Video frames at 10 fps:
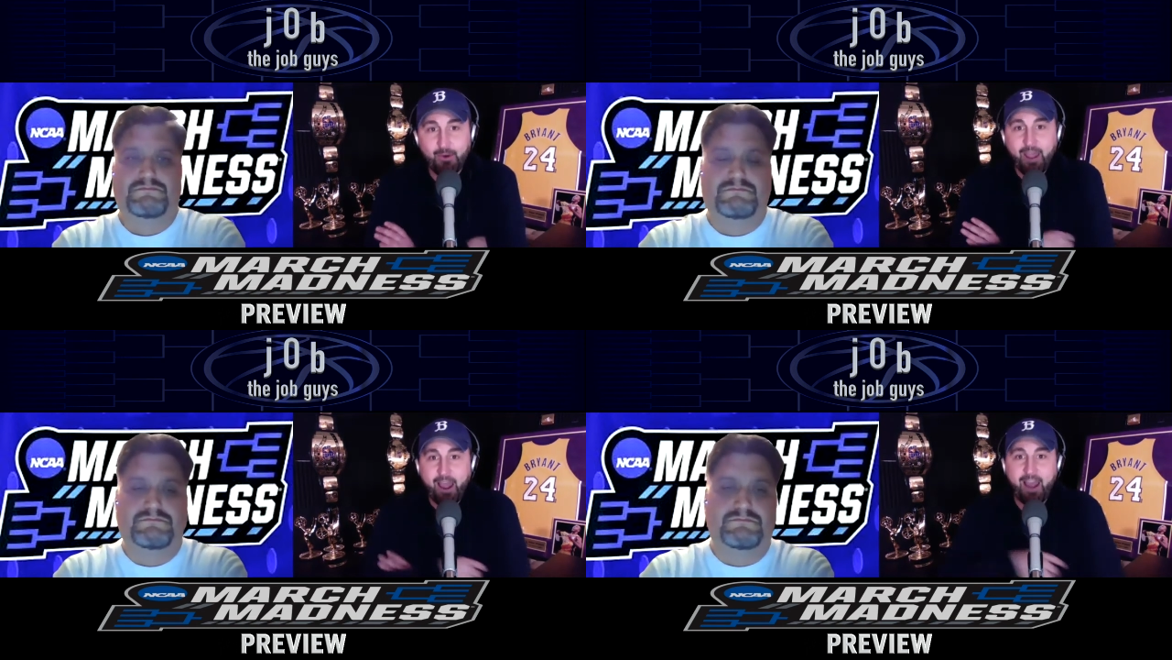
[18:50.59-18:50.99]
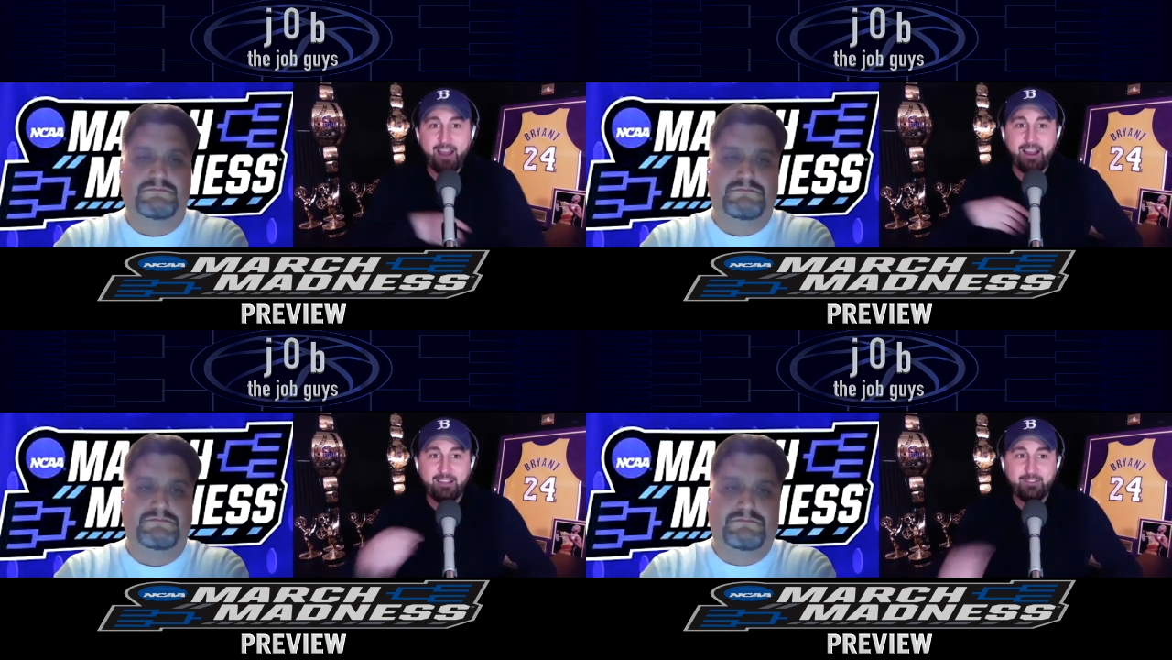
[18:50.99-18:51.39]
Speaker 1: I
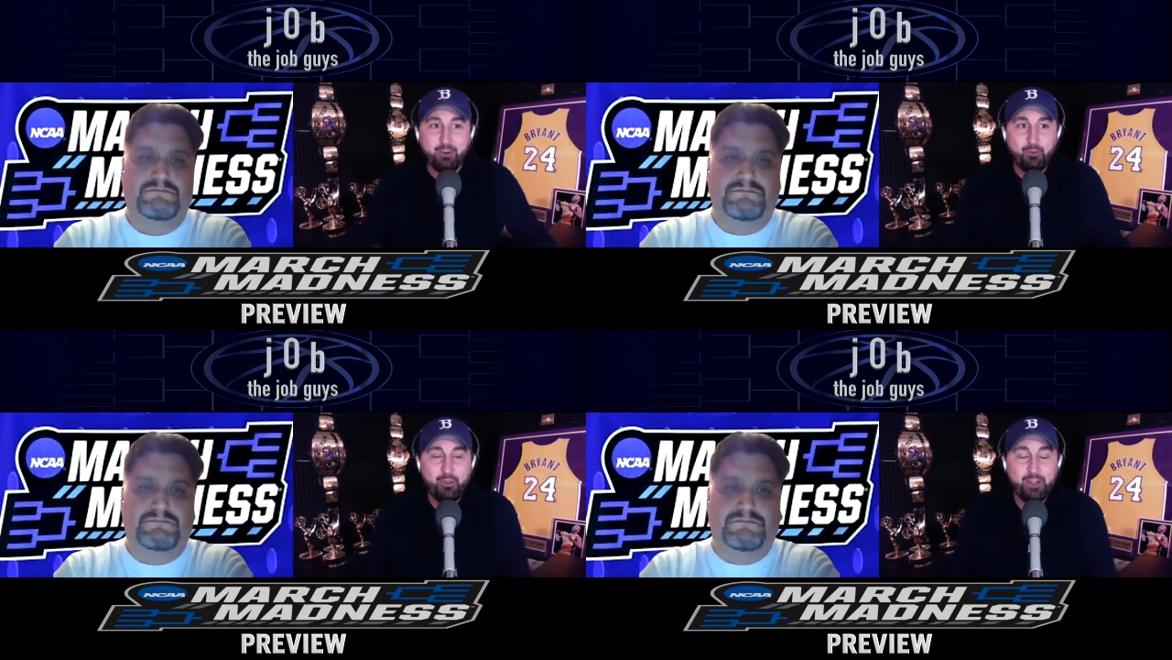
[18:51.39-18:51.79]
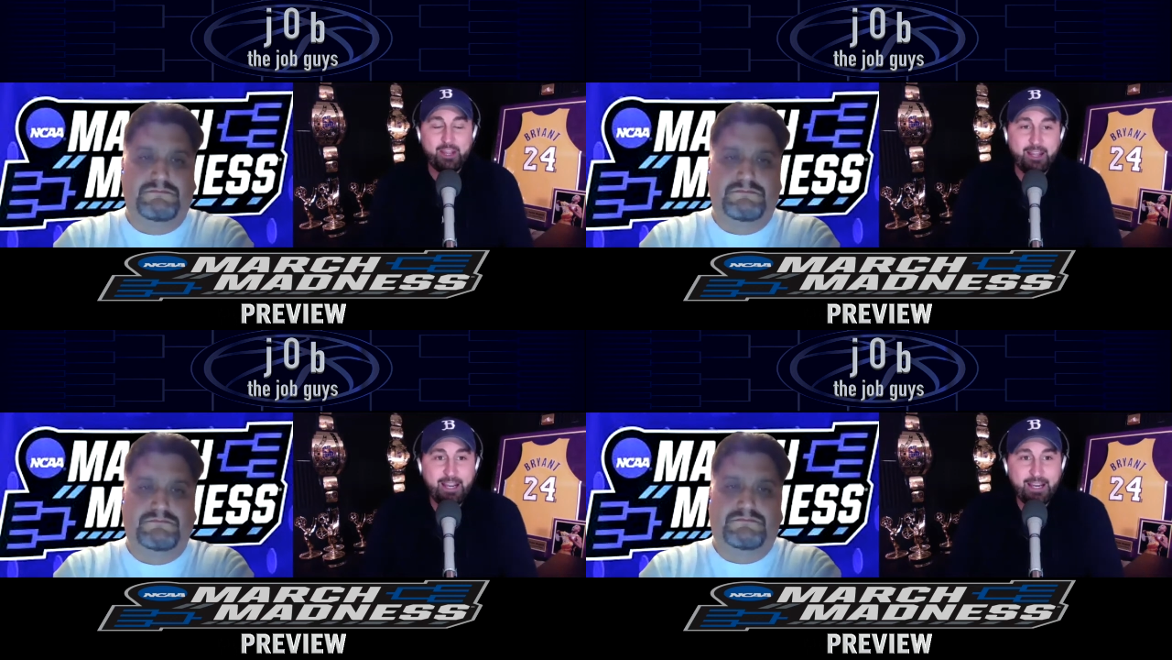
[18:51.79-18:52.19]
don't think
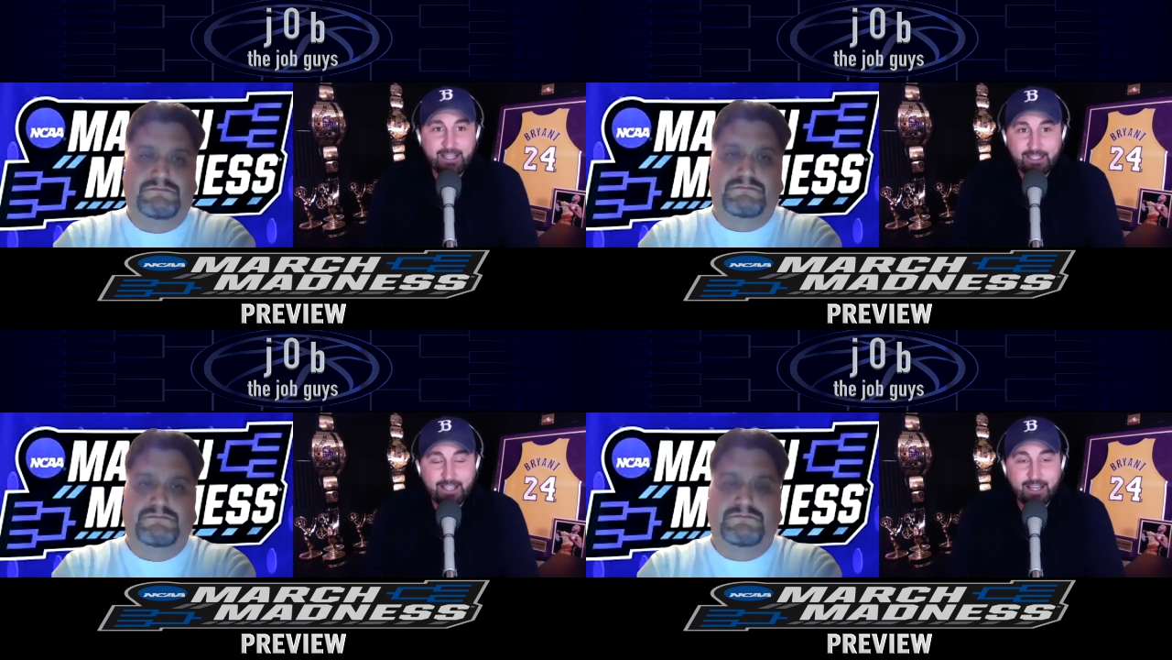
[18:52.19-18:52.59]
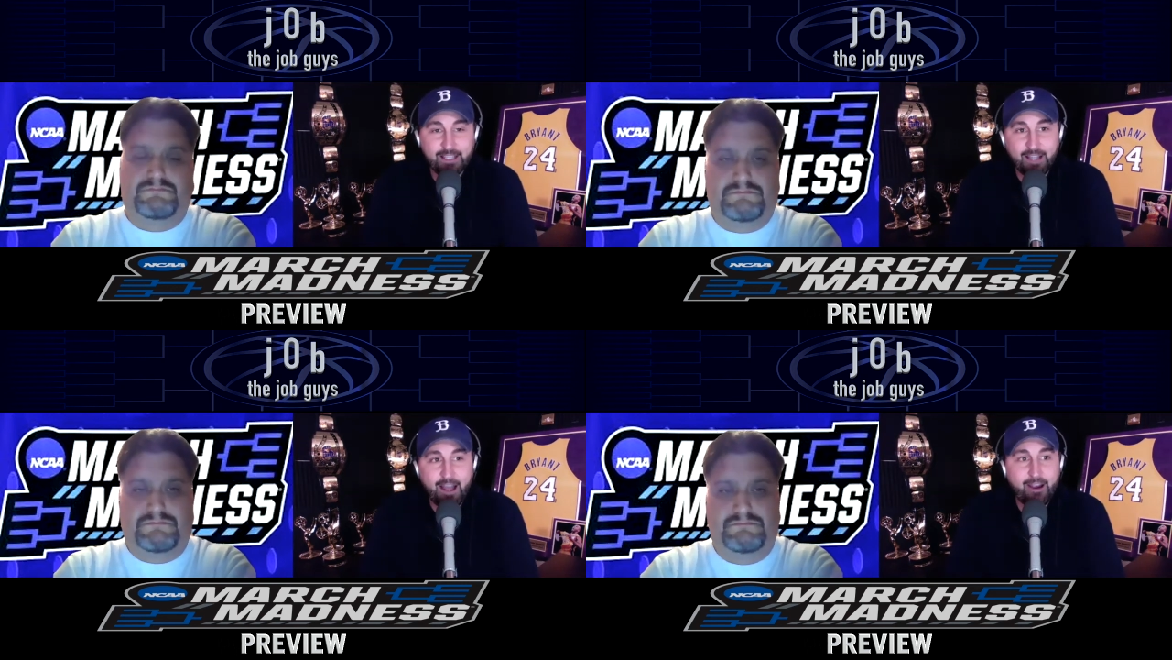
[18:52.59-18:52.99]
it is as
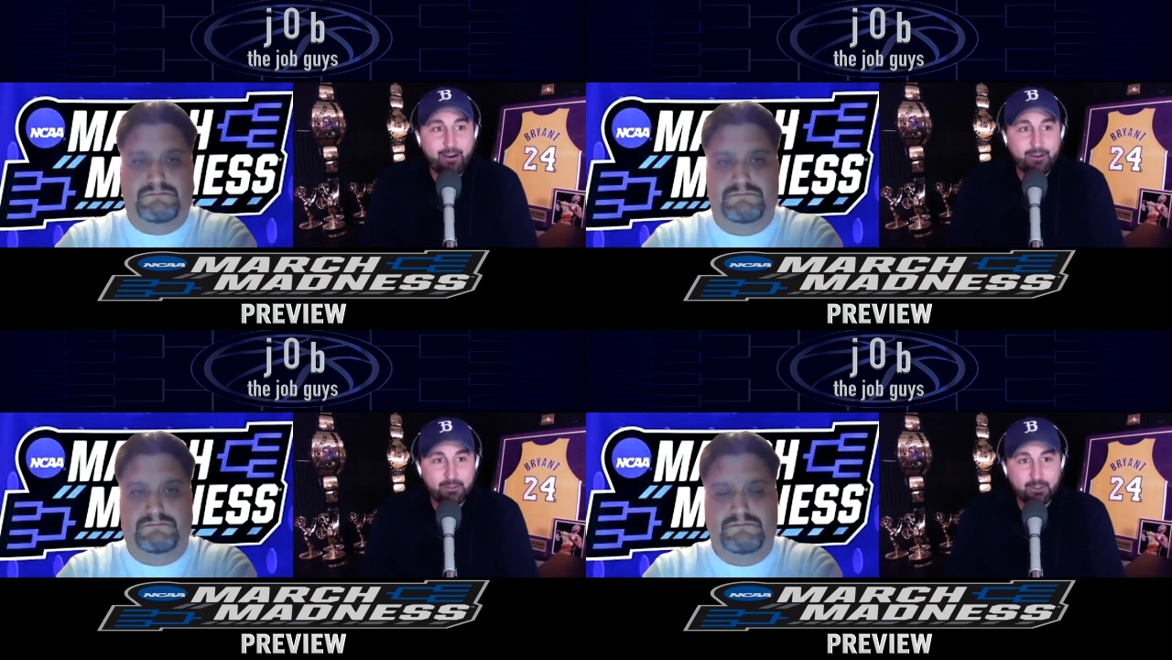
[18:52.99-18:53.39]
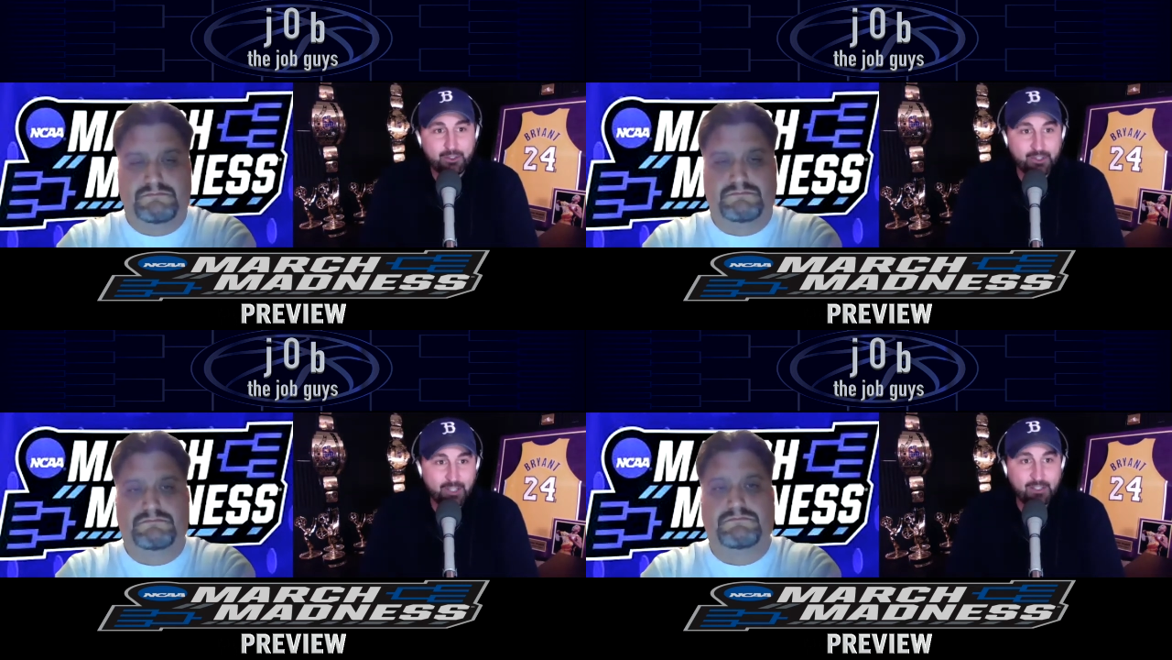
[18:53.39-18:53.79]
dire as much as I
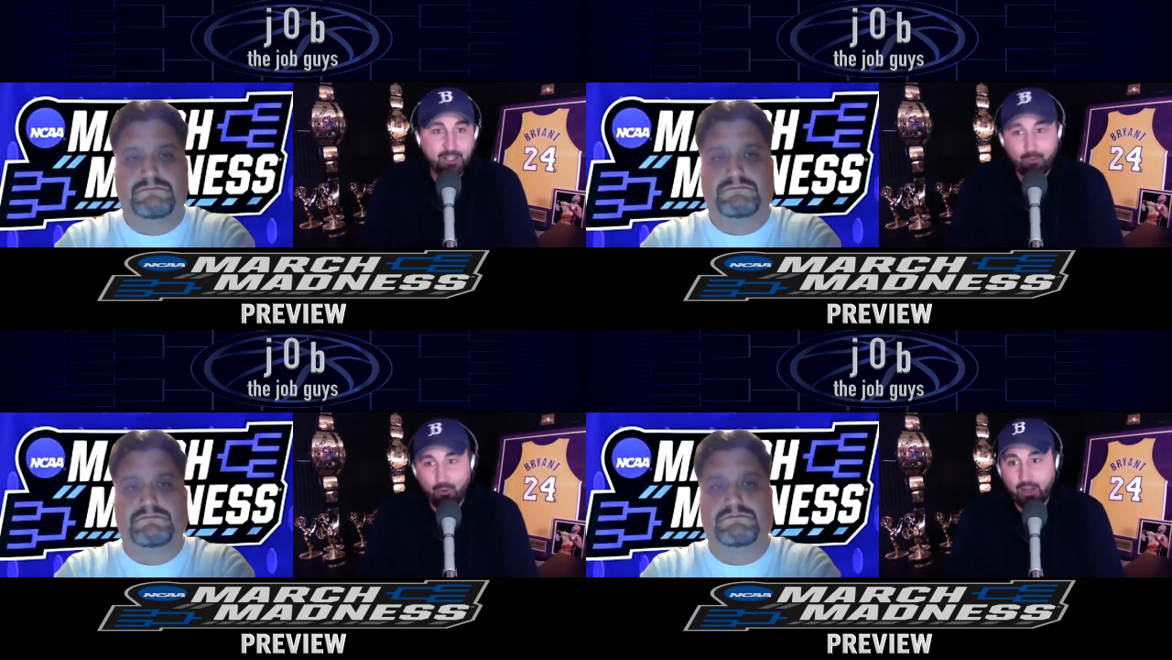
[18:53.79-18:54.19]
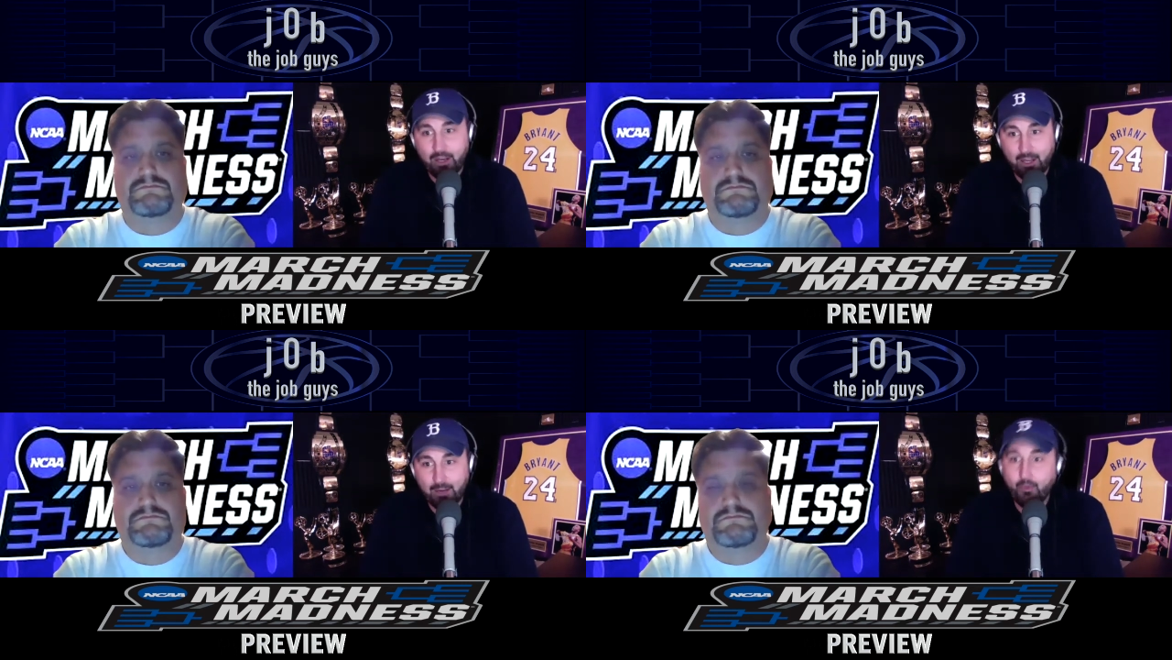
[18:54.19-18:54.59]
said, well, they need him.
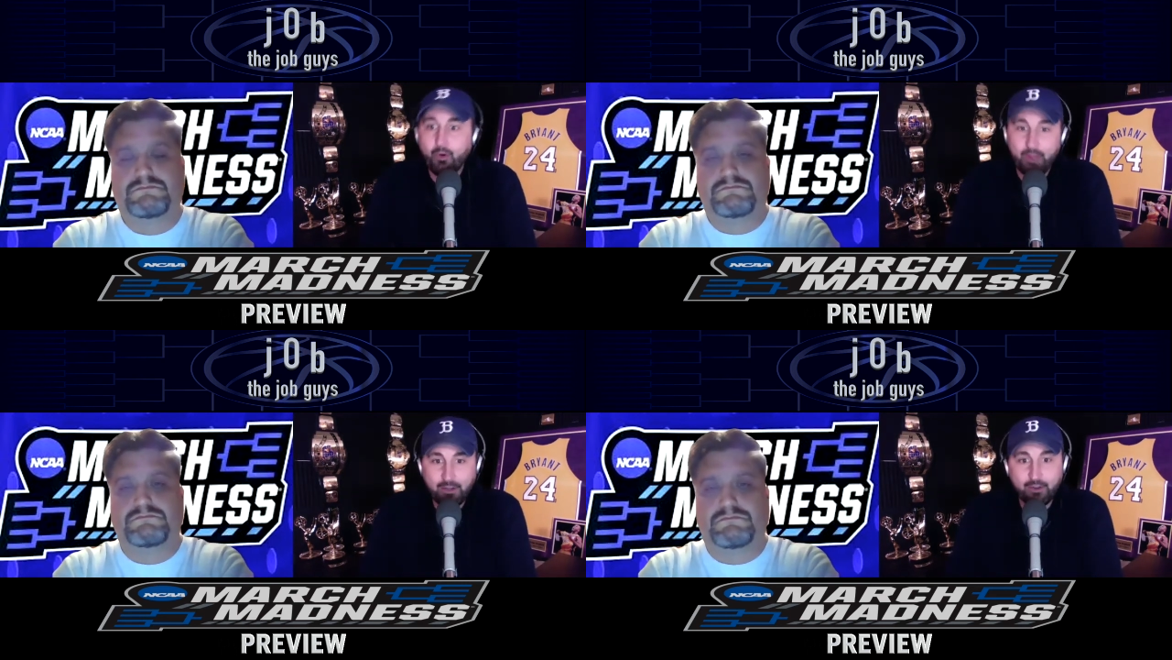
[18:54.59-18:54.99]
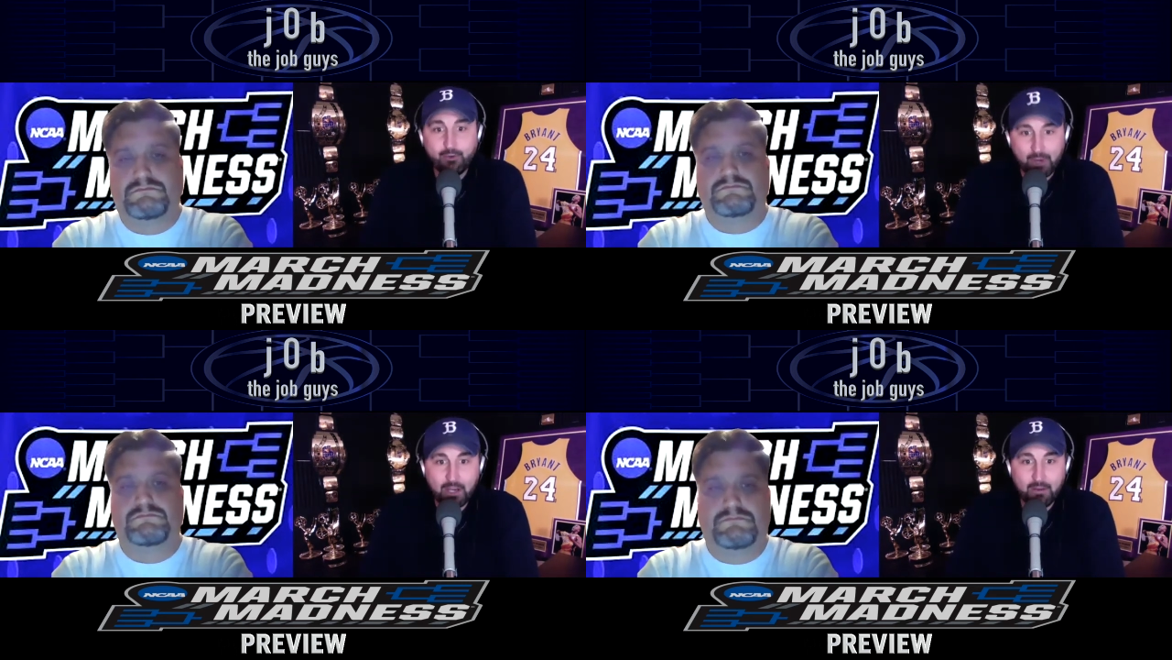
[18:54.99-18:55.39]
Well, they do need
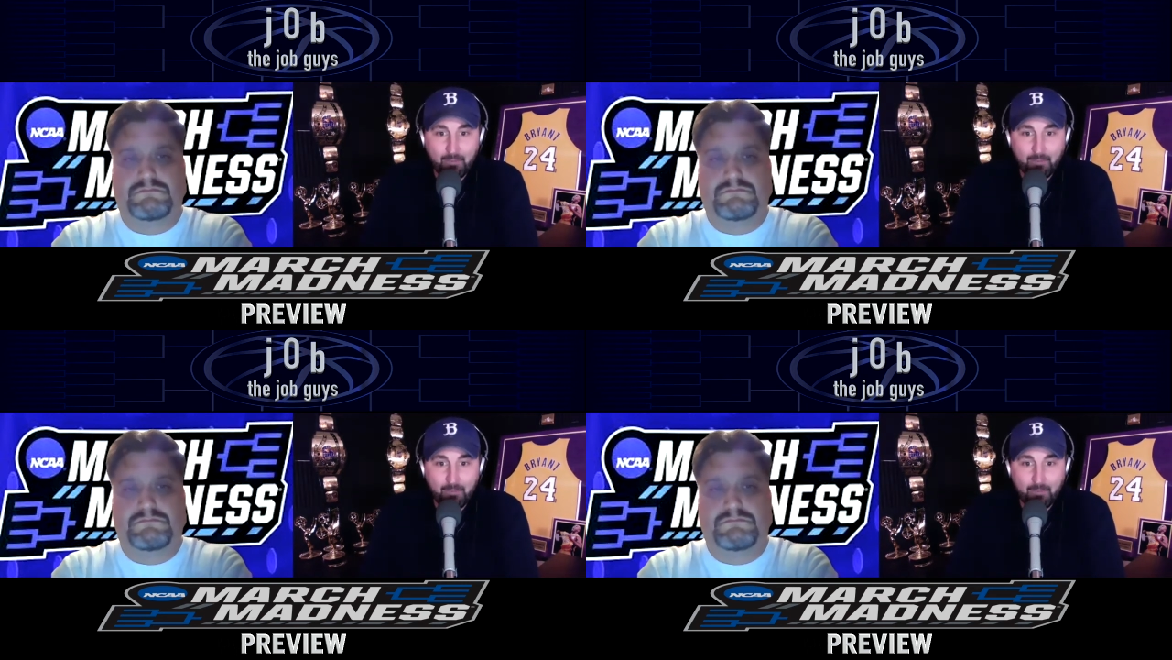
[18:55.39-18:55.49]
him.